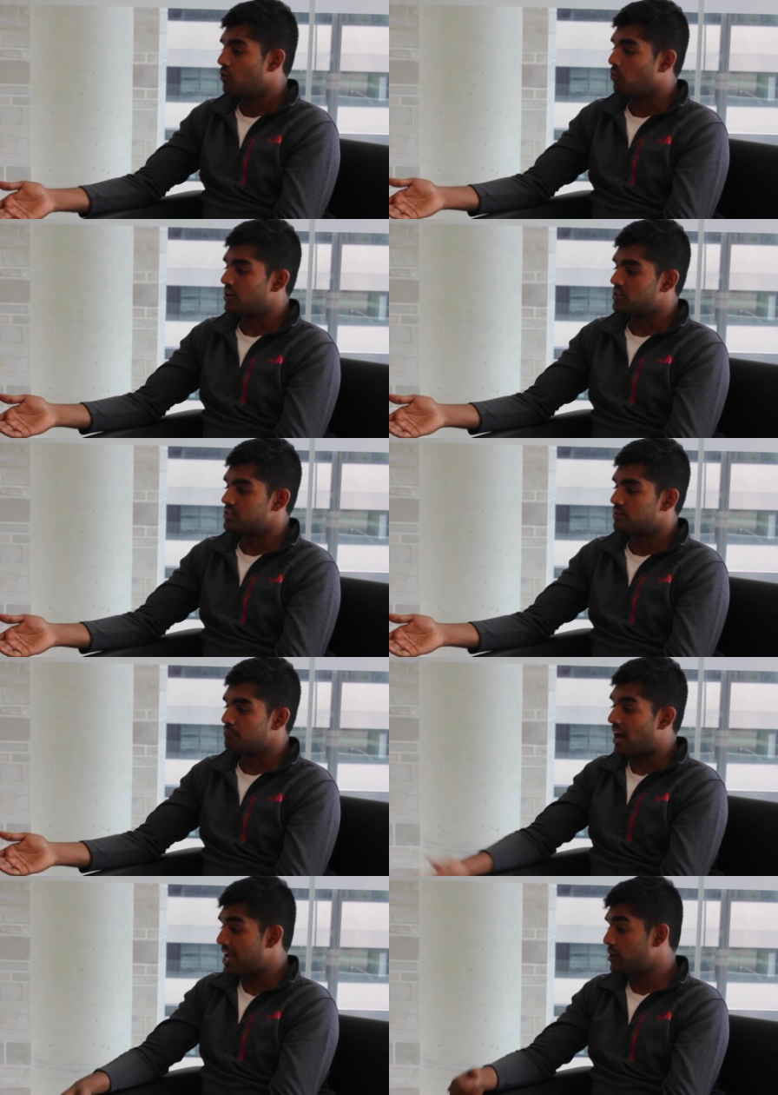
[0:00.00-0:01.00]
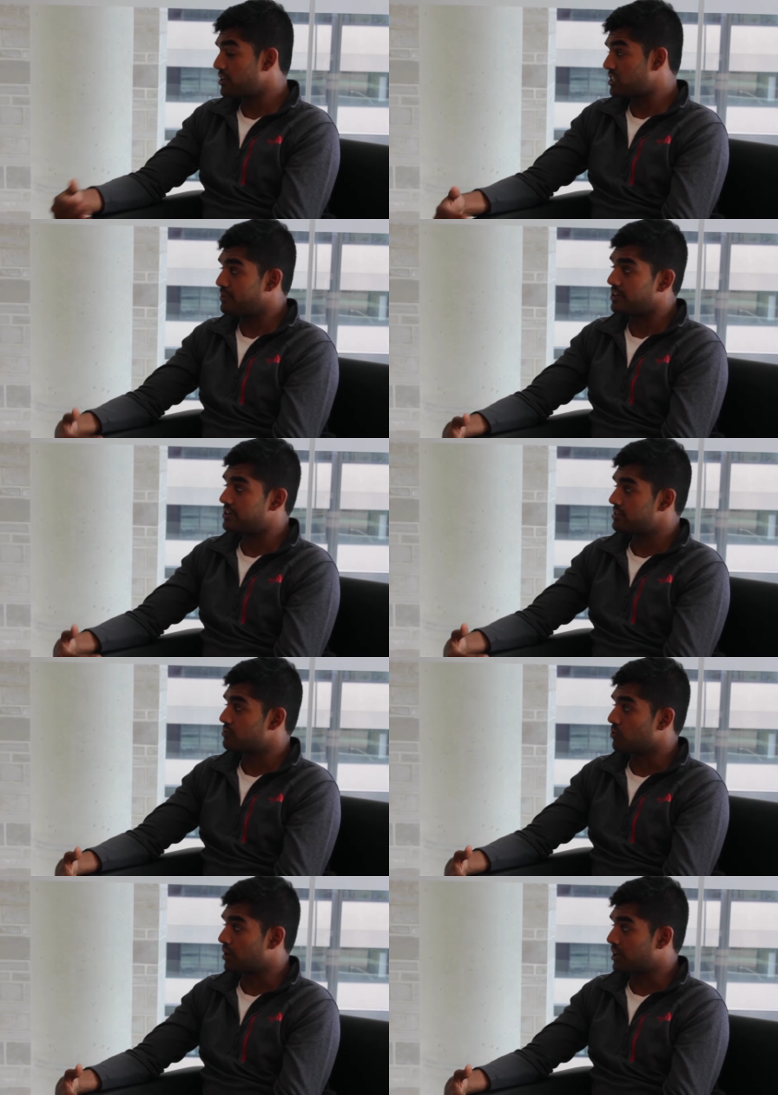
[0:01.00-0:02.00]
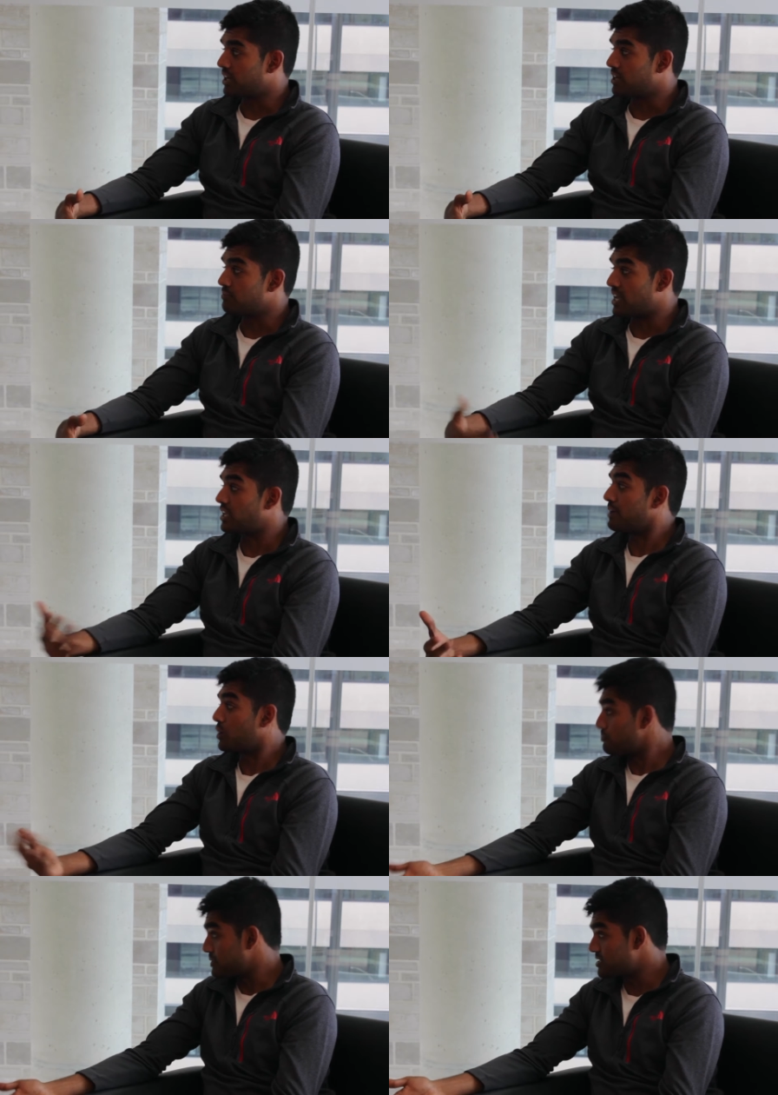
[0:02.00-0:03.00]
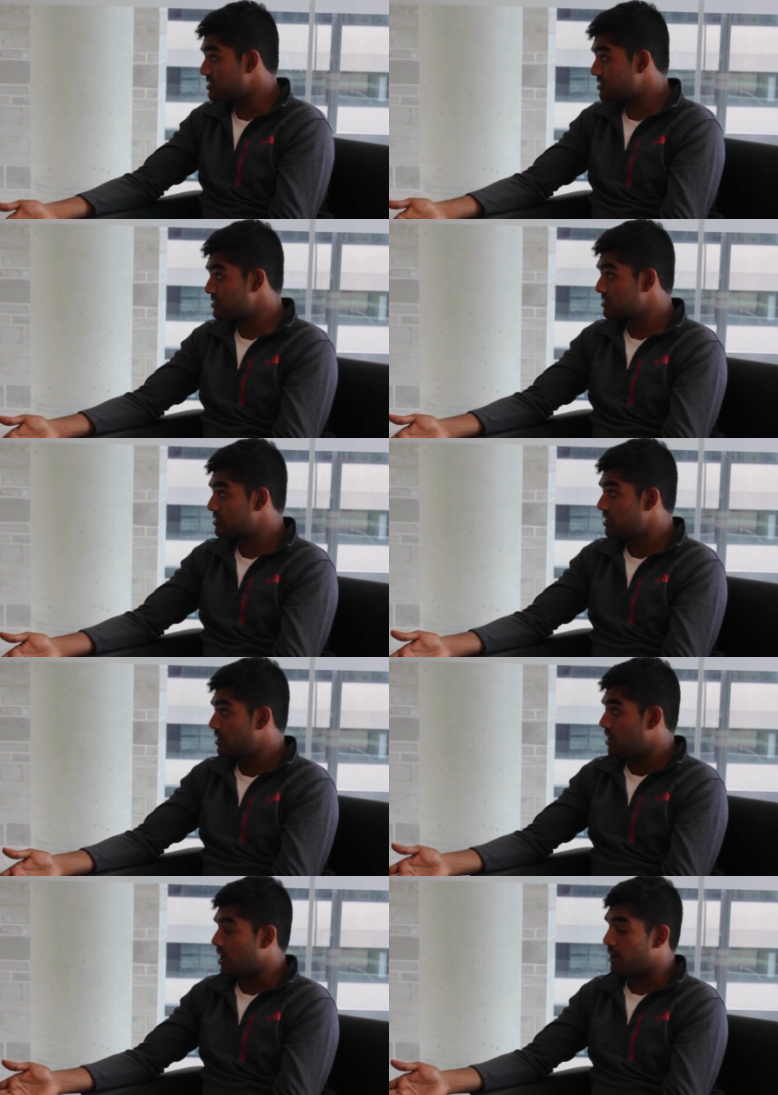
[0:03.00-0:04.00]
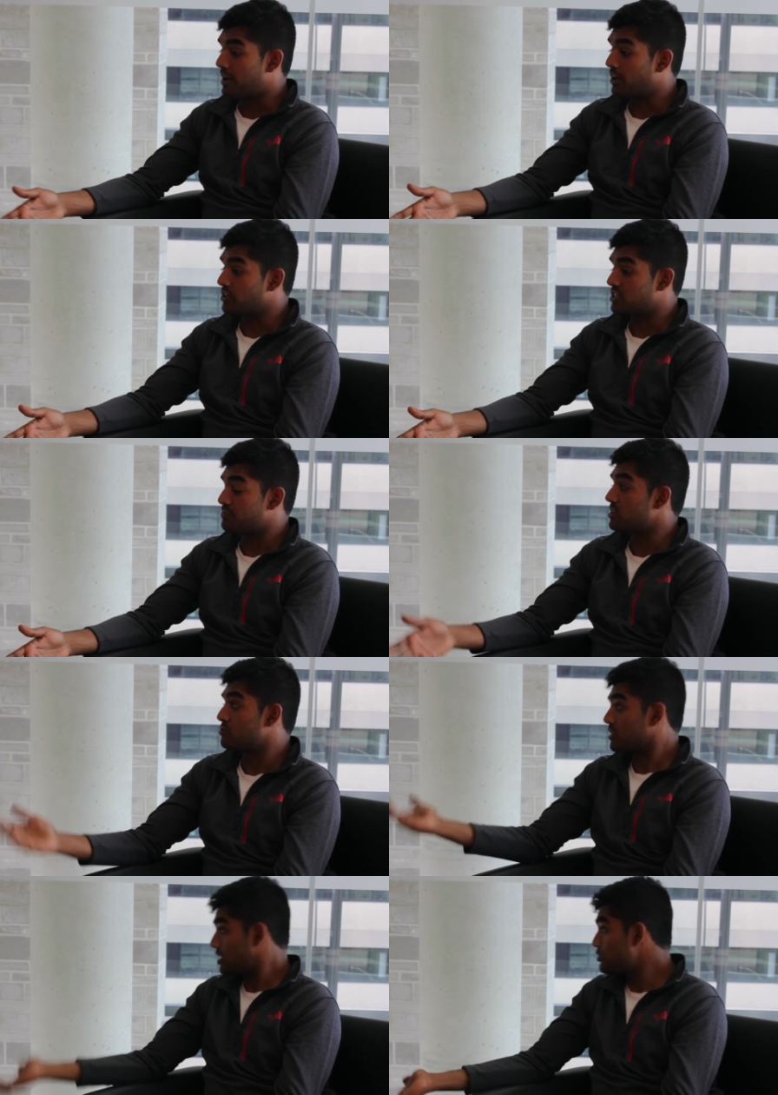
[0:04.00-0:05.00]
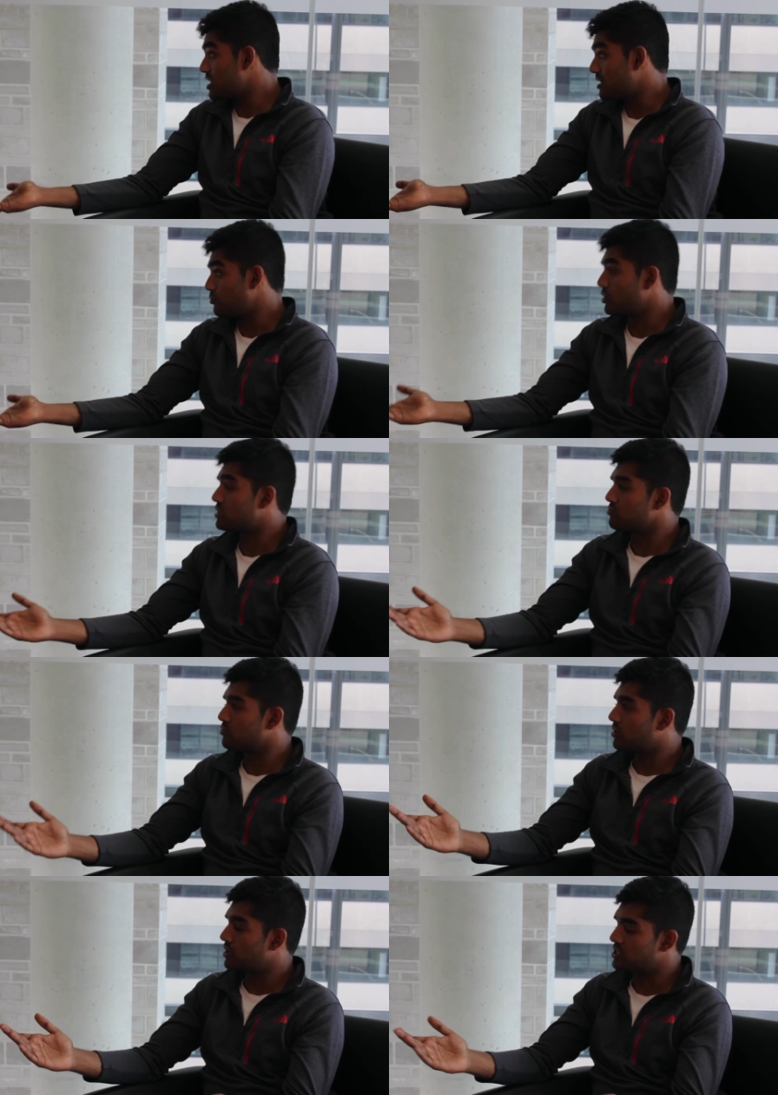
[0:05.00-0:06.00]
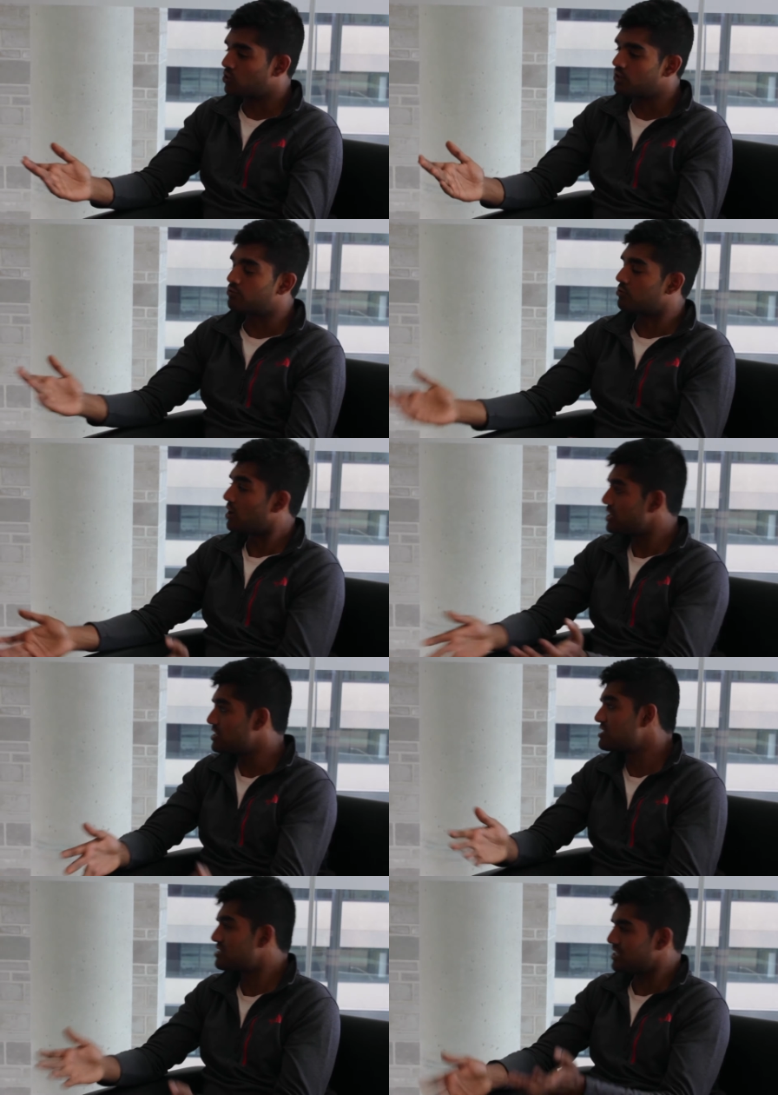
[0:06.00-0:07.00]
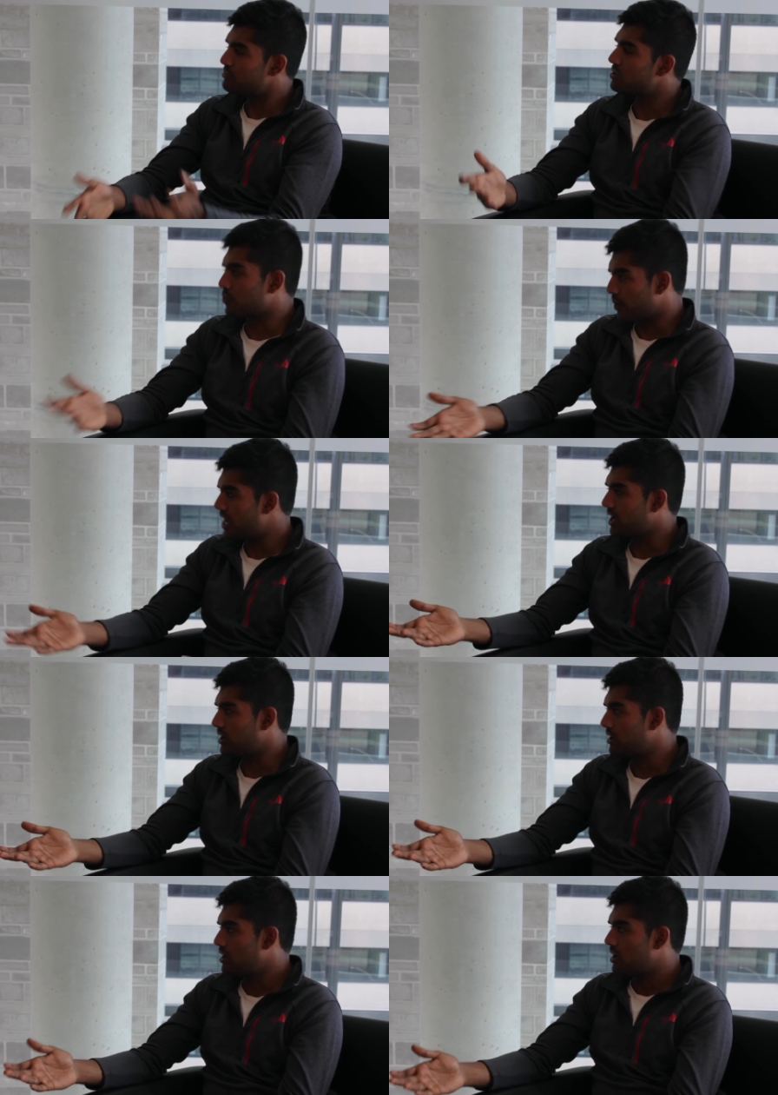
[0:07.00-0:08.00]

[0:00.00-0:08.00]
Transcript: was my own experience working and making my own businesses, my own experience with QGEM, which is sort of run in a similar way